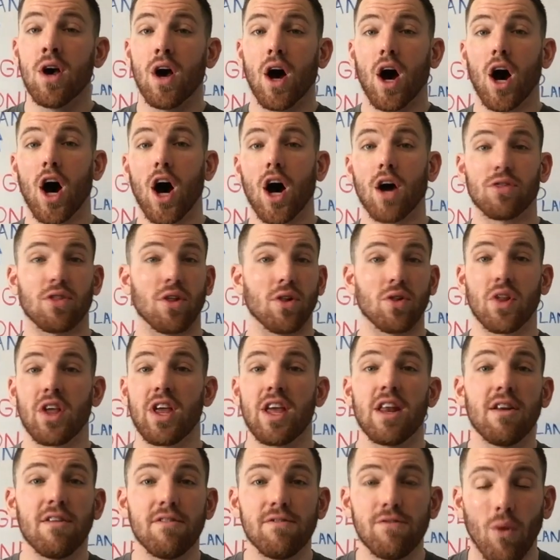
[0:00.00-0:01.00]
The
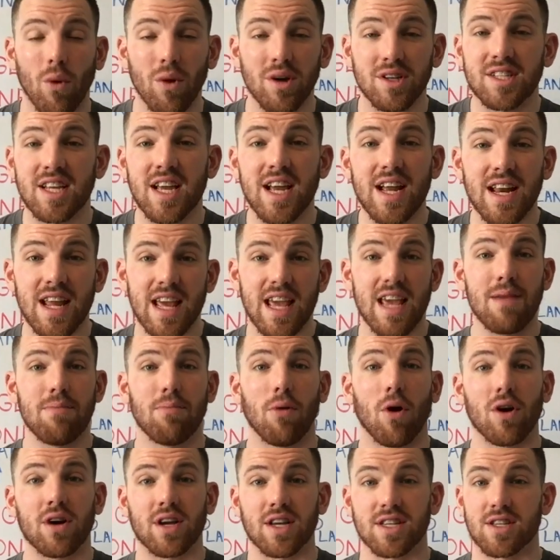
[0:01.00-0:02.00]
Lean in 14
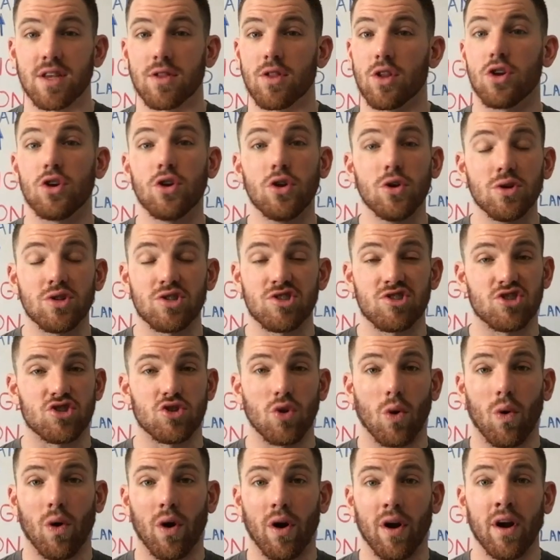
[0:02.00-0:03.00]
ebook is in the new
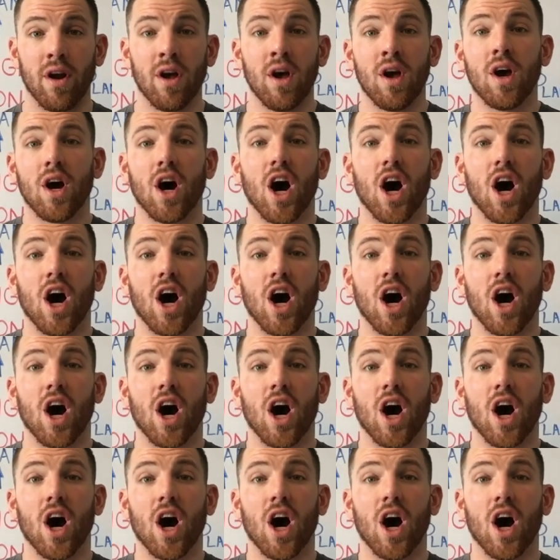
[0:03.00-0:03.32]
store